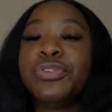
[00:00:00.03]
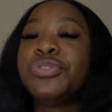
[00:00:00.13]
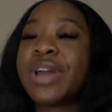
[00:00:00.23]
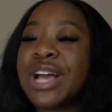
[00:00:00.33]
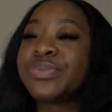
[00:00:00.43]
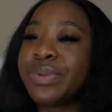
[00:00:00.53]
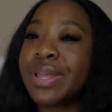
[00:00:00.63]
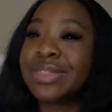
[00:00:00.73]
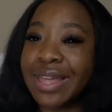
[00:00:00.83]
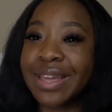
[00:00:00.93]
you guys really
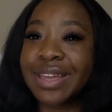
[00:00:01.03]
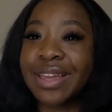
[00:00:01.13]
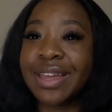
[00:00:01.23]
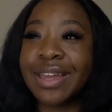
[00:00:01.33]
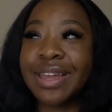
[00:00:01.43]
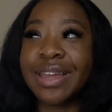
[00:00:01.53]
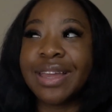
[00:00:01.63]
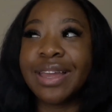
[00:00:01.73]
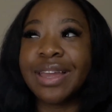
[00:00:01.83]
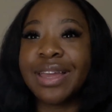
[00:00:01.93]
think
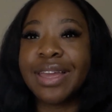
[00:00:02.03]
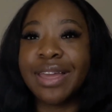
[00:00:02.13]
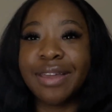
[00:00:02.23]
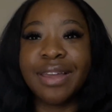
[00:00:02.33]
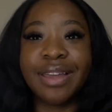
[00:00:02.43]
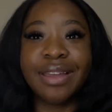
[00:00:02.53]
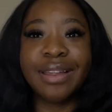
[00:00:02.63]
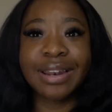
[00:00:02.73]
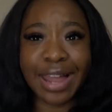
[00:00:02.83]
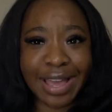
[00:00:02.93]
he
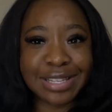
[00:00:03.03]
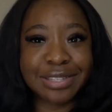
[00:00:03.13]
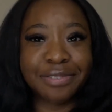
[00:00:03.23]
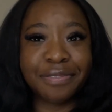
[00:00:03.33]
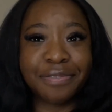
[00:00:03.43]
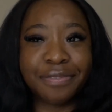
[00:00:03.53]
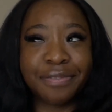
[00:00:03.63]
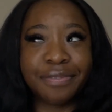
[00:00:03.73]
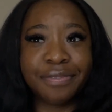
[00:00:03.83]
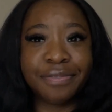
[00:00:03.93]
likes
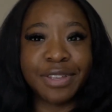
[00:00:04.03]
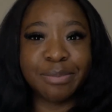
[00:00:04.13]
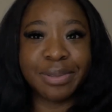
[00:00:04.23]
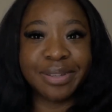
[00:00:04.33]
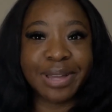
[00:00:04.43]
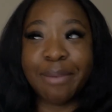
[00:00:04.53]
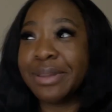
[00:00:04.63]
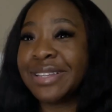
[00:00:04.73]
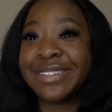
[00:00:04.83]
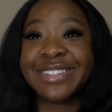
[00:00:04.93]
Phoebe? I
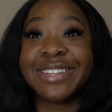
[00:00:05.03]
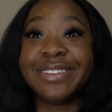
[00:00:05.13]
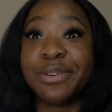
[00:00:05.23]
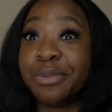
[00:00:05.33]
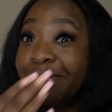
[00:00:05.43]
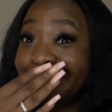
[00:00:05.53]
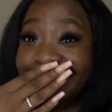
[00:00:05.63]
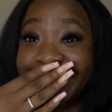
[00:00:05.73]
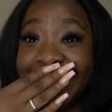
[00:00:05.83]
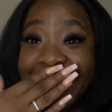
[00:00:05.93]
mean, Sydney.
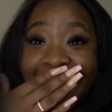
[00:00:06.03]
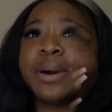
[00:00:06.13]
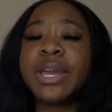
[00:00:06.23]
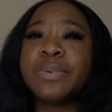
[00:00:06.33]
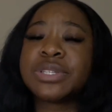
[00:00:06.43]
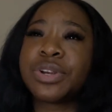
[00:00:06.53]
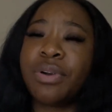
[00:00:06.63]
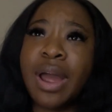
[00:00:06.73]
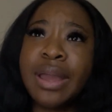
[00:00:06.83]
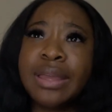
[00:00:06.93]
But he was
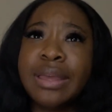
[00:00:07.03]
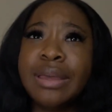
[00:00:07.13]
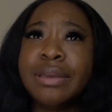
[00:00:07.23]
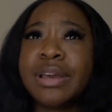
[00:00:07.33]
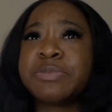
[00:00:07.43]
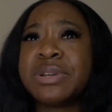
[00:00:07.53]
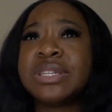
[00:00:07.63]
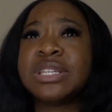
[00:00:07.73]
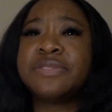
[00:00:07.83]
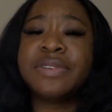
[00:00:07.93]
crying, expressing
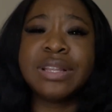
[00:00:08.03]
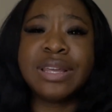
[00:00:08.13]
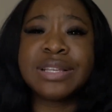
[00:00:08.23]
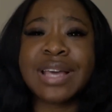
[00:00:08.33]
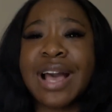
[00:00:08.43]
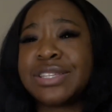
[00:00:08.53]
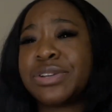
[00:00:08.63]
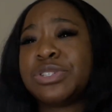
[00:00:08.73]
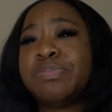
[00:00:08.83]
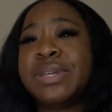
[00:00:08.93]
his feelings, asks her
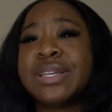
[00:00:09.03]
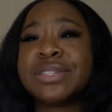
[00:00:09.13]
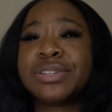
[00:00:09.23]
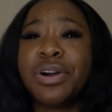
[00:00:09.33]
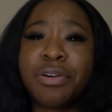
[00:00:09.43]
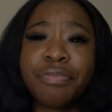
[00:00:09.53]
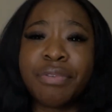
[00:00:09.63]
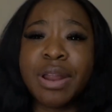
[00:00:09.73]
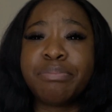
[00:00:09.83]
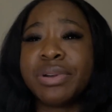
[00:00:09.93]
to be his
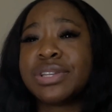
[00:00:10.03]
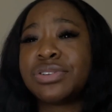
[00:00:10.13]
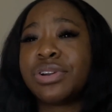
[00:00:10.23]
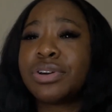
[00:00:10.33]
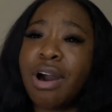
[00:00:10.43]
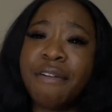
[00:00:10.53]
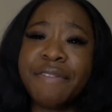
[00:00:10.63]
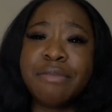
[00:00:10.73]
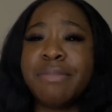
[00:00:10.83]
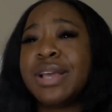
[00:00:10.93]
girlfriend, brings her
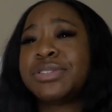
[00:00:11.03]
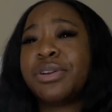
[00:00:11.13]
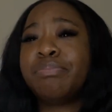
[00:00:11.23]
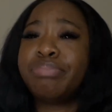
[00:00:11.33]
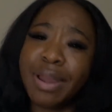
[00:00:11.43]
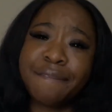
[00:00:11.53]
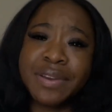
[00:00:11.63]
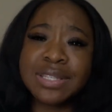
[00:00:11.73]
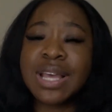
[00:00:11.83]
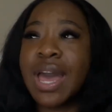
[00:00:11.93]
coffee, makes her breakfast.